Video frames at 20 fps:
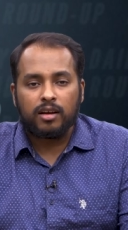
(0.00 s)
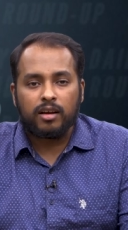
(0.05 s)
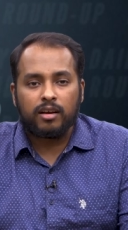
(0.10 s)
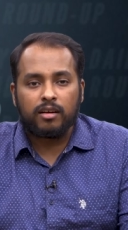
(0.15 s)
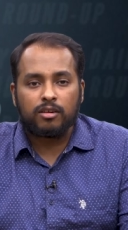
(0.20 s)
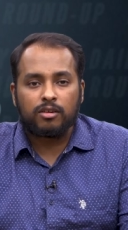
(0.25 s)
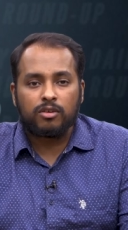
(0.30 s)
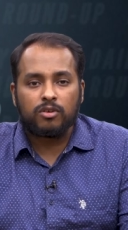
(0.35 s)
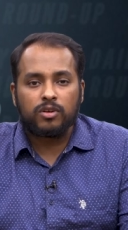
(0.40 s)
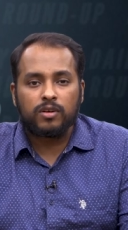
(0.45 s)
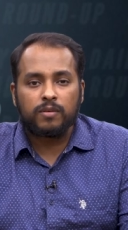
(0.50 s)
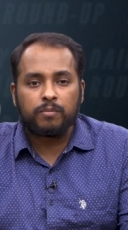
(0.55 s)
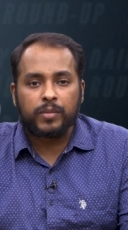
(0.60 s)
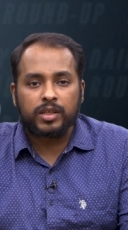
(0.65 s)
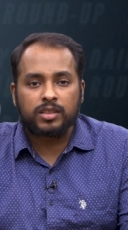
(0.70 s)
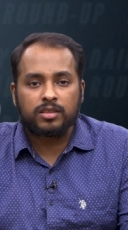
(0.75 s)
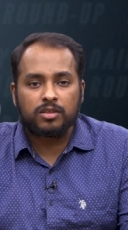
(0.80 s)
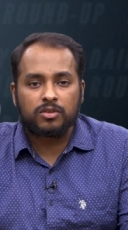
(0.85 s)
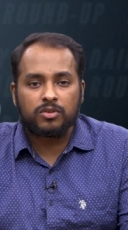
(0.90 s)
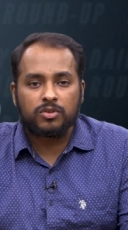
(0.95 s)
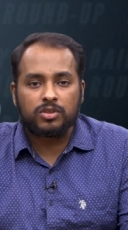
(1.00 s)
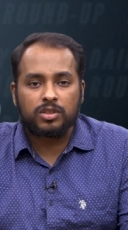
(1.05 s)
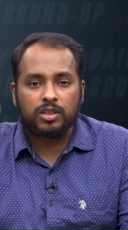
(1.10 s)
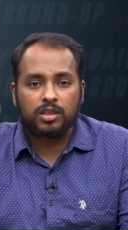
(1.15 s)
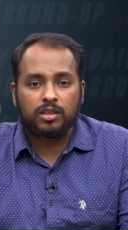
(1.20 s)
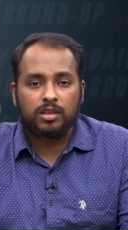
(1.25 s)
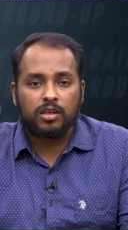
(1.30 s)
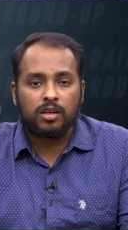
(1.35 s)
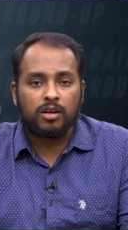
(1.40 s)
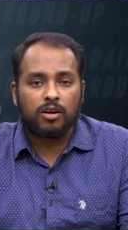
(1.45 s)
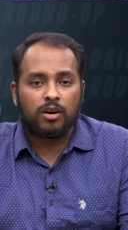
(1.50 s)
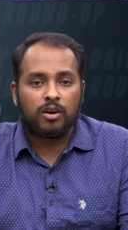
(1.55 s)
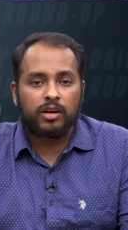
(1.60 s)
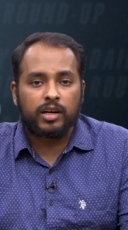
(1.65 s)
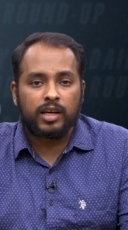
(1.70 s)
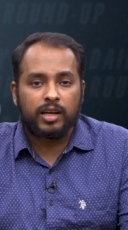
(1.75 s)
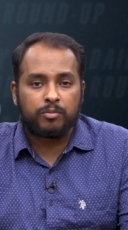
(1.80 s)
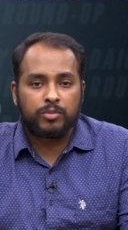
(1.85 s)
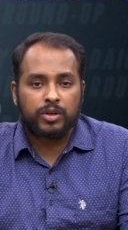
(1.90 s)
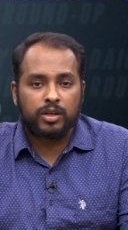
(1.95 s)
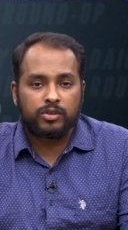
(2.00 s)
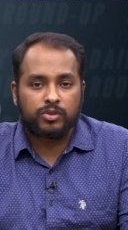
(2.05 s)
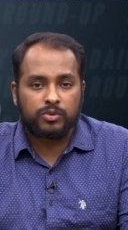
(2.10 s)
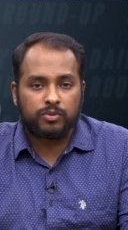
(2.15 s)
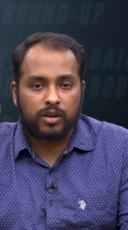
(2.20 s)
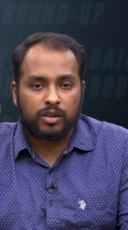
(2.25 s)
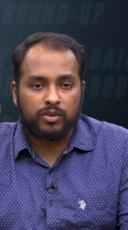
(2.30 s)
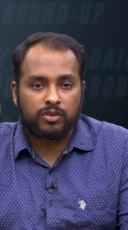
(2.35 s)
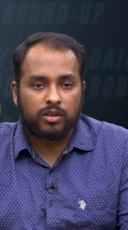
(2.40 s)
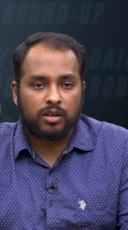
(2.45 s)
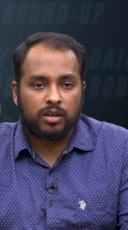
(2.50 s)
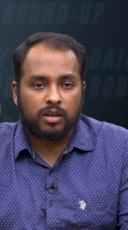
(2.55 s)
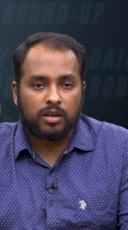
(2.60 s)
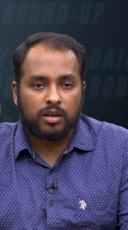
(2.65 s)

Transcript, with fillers: including Mexico City, on April 12th.